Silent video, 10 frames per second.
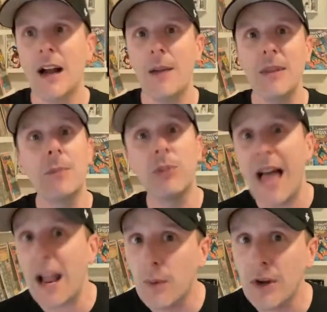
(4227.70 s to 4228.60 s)
I mean, the
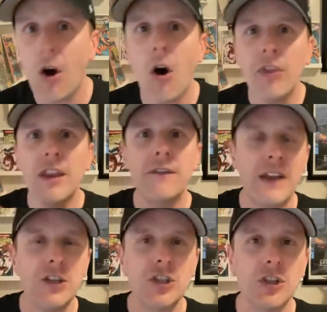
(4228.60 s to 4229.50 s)
Black Widow, all the
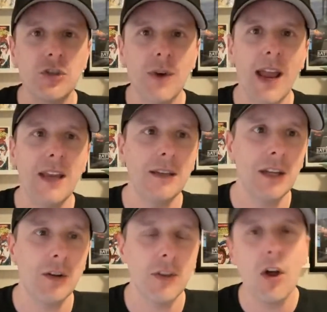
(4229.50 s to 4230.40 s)
Avengers, right? You
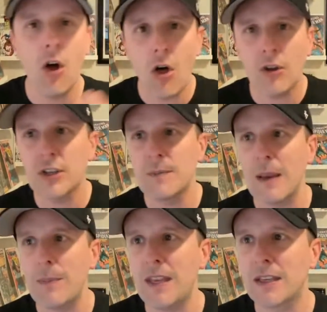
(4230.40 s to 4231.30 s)
know, the Hulk is
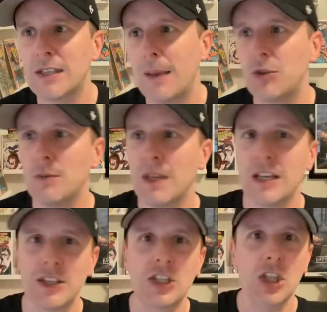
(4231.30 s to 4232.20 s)
maybe the exception
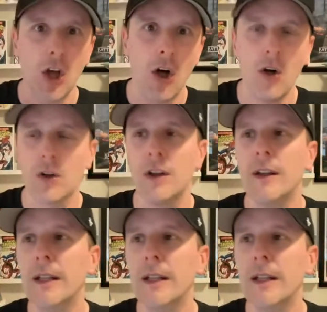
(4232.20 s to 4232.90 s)
because it's the Hulk.